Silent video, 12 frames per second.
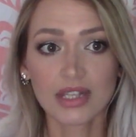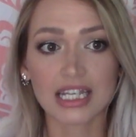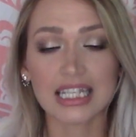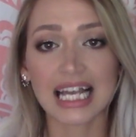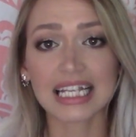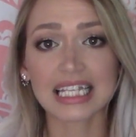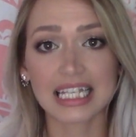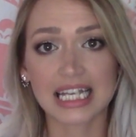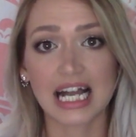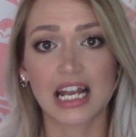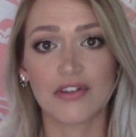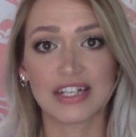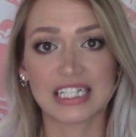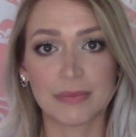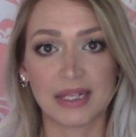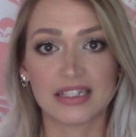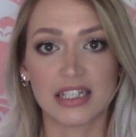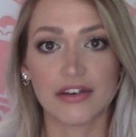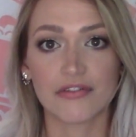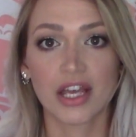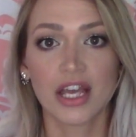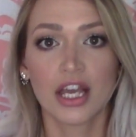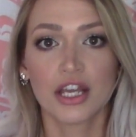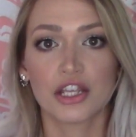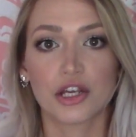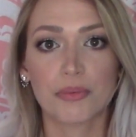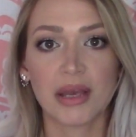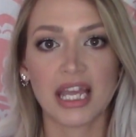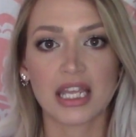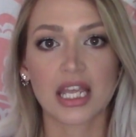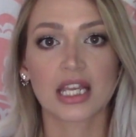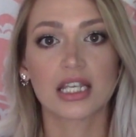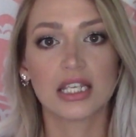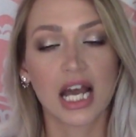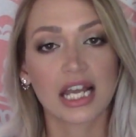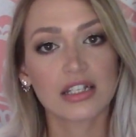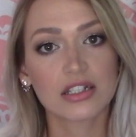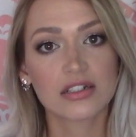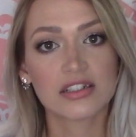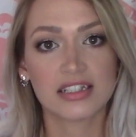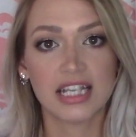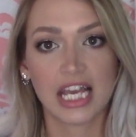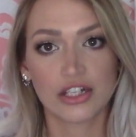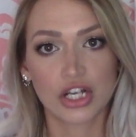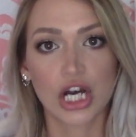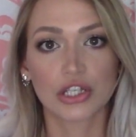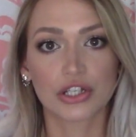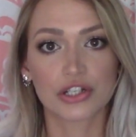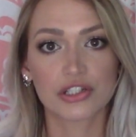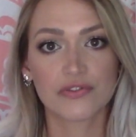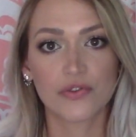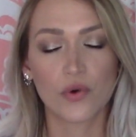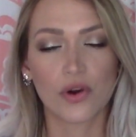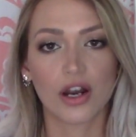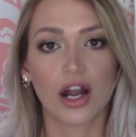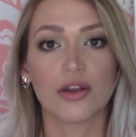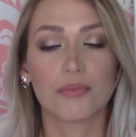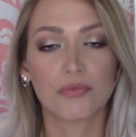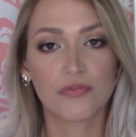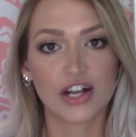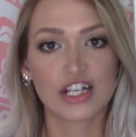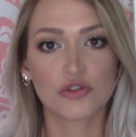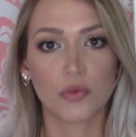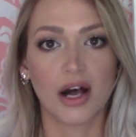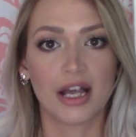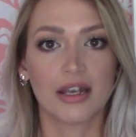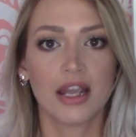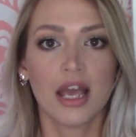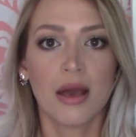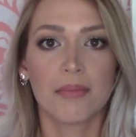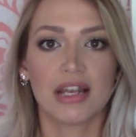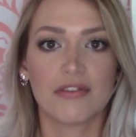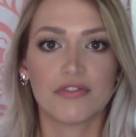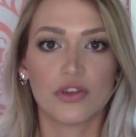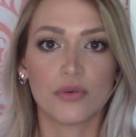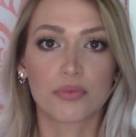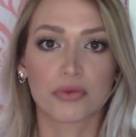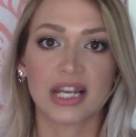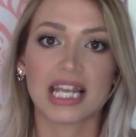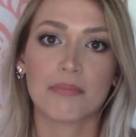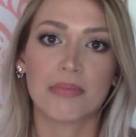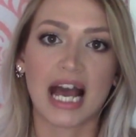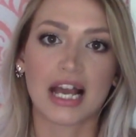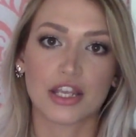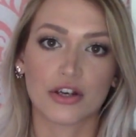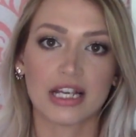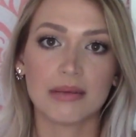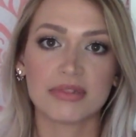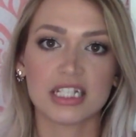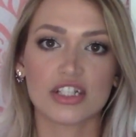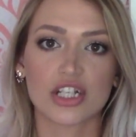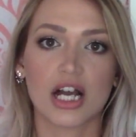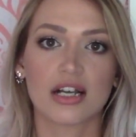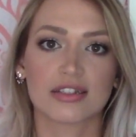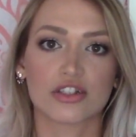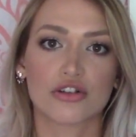And that can get kind of expensive. You're paying $9 to $10 for a fresh one, but if you bring back your empty jugs and